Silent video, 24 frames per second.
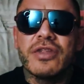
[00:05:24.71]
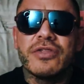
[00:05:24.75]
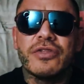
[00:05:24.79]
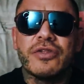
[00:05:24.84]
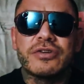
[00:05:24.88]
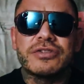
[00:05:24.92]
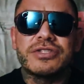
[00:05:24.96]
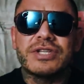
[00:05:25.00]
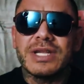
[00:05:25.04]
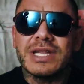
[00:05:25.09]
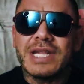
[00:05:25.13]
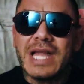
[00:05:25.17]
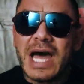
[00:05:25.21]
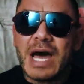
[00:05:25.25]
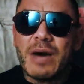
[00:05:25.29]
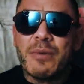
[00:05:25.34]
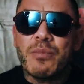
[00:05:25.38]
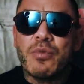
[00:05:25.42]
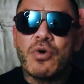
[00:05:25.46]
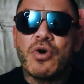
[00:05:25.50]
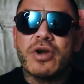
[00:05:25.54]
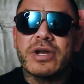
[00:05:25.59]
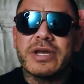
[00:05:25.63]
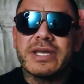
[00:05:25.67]
There's a
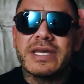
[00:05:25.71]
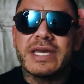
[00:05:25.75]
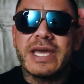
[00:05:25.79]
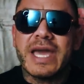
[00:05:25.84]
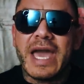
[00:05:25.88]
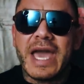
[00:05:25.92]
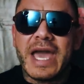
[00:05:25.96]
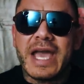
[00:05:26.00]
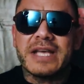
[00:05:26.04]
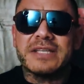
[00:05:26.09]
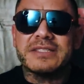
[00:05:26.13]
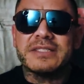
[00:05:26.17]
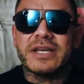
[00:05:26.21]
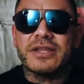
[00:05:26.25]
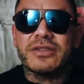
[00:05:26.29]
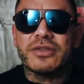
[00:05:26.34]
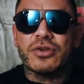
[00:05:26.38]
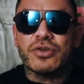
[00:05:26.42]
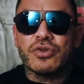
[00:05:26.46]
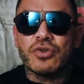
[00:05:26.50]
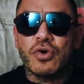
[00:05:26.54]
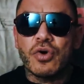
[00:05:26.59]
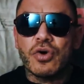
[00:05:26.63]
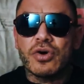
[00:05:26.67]
lot more gangs on
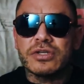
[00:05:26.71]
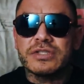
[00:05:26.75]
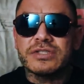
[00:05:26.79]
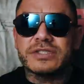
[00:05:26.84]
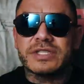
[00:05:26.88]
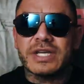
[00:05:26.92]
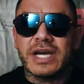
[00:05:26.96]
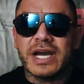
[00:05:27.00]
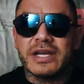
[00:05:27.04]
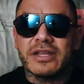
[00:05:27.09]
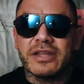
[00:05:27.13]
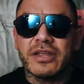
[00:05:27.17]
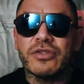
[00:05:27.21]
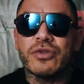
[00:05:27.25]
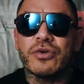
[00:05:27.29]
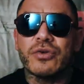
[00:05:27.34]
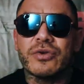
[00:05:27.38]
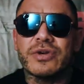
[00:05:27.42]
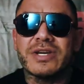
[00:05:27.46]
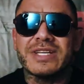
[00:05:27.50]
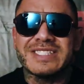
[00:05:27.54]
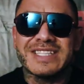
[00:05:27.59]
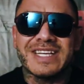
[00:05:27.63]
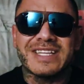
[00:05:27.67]
the north side than
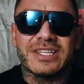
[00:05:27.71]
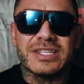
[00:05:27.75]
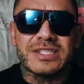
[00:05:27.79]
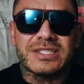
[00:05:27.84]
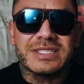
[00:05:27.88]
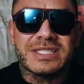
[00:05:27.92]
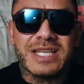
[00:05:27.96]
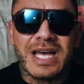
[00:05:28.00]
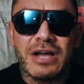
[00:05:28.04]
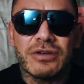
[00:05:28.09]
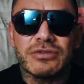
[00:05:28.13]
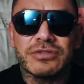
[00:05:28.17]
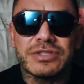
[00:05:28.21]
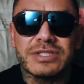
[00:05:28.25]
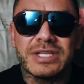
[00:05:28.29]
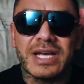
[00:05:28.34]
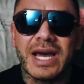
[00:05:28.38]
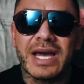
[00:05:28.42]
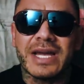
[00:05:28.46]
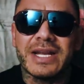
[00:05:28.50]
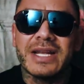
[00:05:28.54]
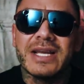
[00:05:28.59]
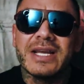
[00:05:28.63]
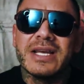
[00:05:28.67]
there is on the south
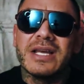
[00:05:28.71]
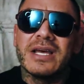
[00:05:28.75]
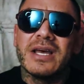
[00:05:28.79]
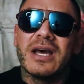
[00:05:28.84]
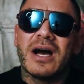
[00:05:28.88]
side.